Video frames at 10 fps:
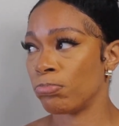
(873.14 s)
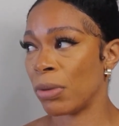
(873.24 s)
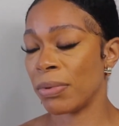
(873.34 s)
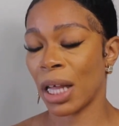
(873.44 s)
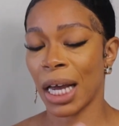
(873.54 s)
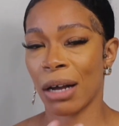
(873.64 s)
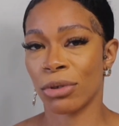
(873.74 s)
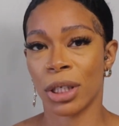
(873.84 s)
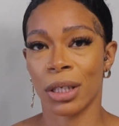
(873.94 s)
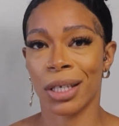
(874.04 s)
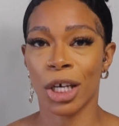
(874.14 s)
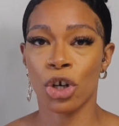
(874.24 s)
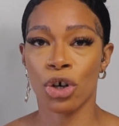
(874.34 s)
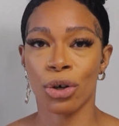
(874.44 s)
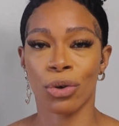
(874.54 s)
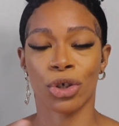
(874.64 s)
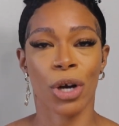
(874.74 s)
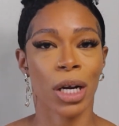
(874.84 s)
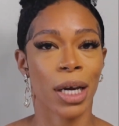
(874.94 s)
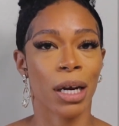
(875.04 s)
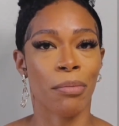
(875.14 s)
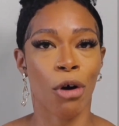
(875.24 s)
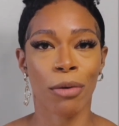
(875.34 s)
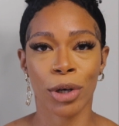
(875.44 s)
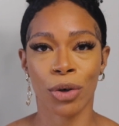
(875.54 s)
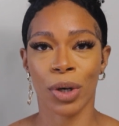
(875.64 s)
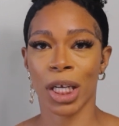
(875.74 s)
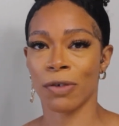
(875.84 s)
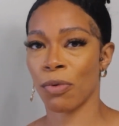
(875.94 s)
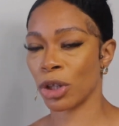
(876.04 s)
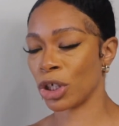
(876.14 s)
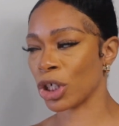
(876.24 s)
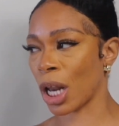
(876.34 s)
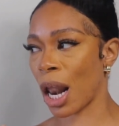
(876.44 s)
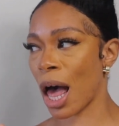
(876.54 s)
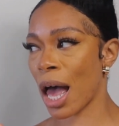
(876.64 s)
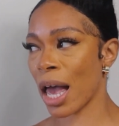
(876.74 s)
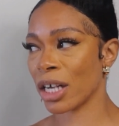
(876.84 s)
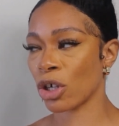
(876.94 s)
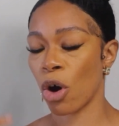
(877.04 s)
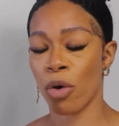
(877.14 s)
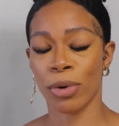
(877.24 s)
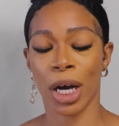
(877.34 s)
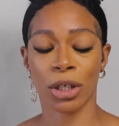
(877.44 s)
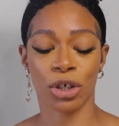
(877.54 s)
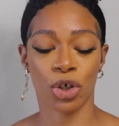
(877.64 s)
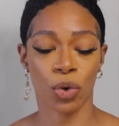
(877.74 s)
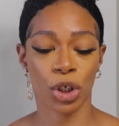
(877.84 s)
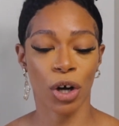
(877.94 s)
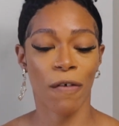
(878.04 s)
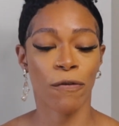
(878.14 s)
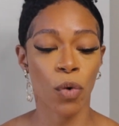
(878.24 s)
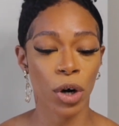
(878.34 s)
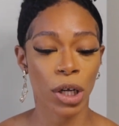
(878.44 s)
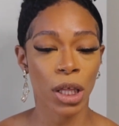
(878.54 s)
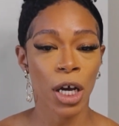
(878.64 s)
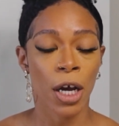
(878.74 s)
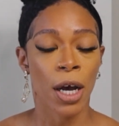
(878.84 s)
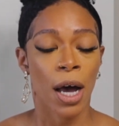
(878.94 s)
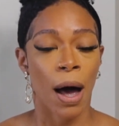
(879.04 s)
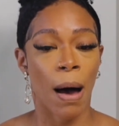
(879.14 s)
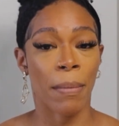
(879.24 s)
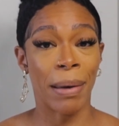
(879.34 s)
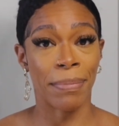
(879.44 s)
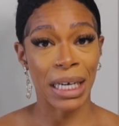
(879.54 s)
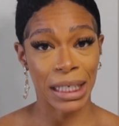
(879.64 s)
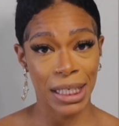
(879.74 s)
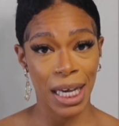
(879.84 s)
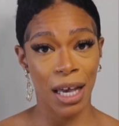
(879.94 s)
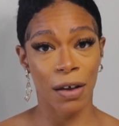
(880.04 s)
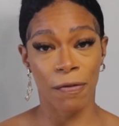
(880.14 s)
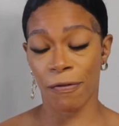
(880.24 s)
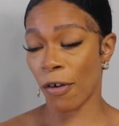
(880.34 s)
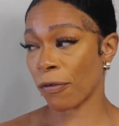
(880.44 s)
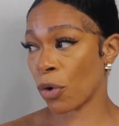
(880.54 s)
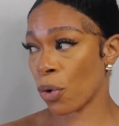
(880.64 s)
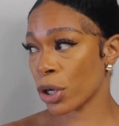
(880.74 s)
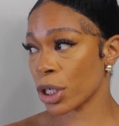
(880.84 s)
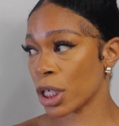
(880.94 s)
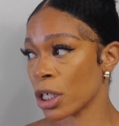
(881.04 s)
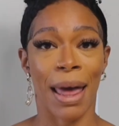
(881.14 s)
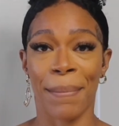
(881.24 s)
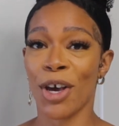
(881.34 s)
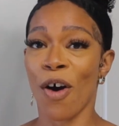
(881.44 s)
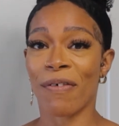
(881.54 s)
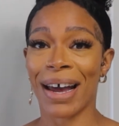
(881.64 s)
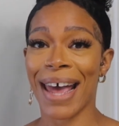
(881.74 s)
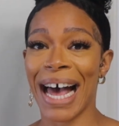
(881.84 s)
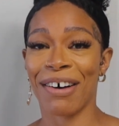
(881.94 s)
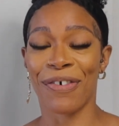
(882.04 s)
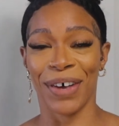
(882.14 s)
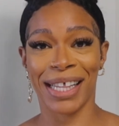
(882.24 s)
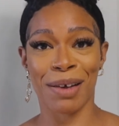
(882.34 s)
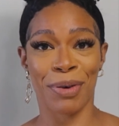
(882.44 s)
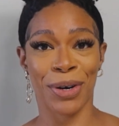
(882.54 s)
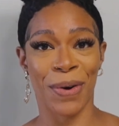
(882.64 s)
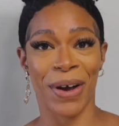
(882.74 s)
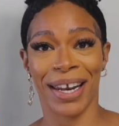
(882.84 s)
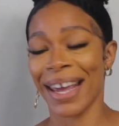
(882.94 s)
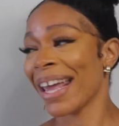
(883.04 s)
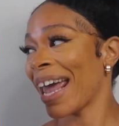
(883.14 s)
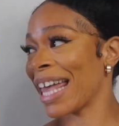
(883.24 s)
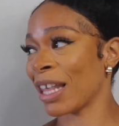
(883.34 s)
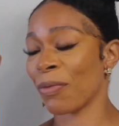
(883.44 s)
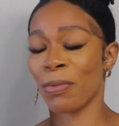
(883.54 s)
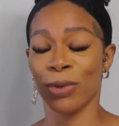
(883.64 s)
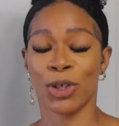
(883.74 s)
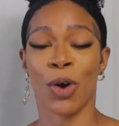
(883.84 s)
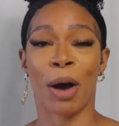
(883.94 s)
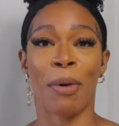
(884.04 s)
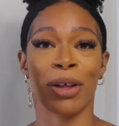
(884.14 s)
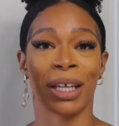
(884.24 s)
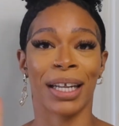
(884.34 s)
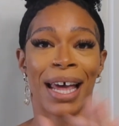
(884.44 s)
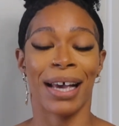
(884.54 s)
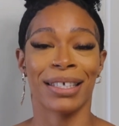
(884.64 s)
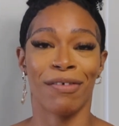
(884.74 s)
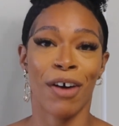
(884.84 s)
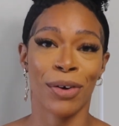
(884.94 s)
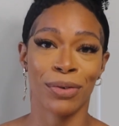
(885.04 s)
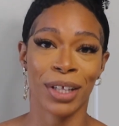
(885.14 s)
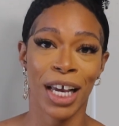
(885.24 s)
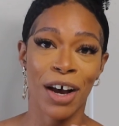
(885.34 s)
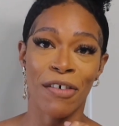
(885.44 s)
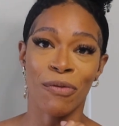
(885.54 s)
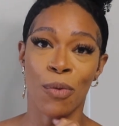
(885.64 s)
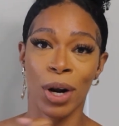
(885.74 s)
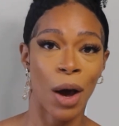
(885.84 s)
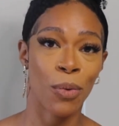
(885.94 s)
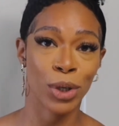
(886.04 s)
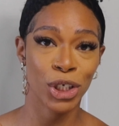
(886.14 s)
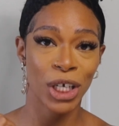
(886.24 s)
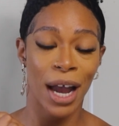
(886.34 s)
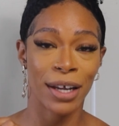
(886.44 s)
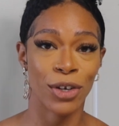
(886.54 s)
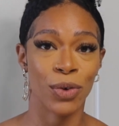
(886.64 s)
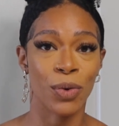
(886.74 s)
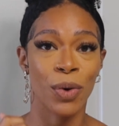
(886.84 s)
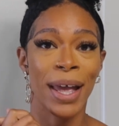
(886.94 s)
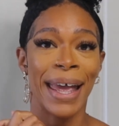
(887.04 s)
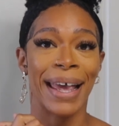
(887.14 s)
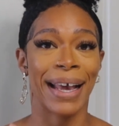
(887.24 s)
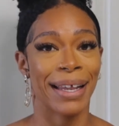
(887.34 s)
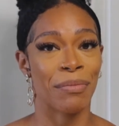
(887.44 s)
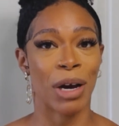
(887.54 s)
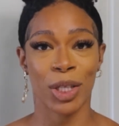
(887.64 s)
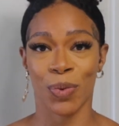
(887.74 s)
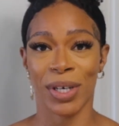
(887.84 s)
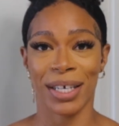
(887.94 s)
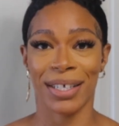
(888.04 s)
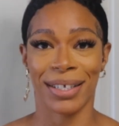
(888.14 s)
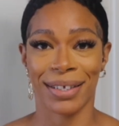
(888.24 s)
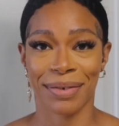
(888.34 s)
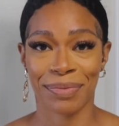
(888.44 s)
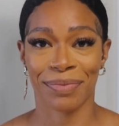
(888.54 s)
maybe, like, out to dinner or try to hit a barbecue. It is 4th of July, so I hope you guys enjoyed y'all 4th, and be safe, of course. Let me go find an outfit to put on, and then we will talk about the last and final thing of what I wish I knew in my 20s.